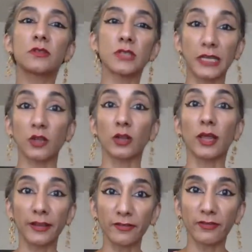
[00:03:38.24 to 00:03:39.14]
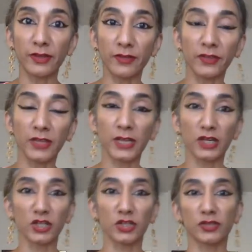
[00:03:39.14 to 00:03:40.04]
take your life if they
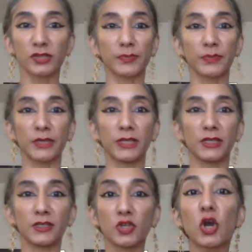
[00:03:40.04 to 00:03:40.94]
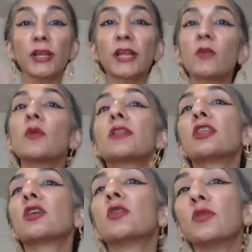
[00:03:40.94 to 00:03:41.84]
are simply talking
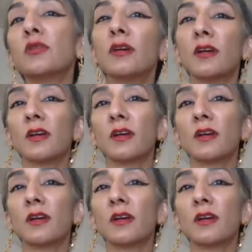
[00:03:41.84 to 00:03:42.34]
with you